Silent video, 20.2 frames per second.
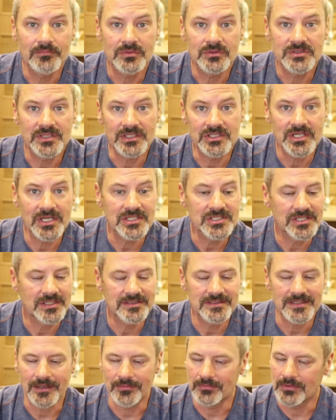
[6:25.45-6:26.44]

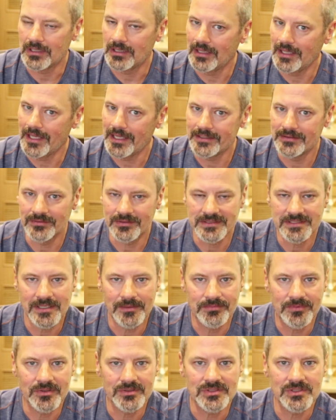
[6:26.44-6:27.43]
suggestions, I'm glad to
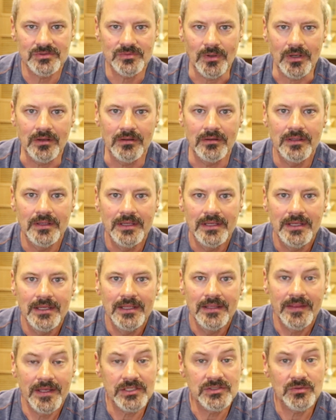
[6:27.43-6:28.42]
accept those as well.
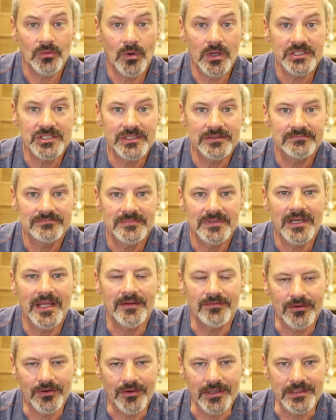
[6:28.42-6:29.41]
Thanks for watching, and
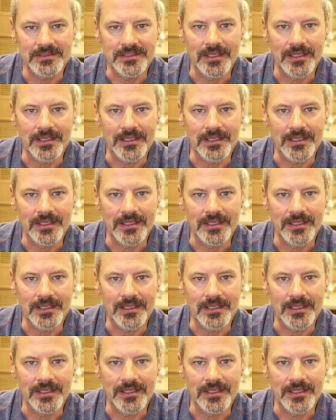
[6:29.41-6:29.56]
have a great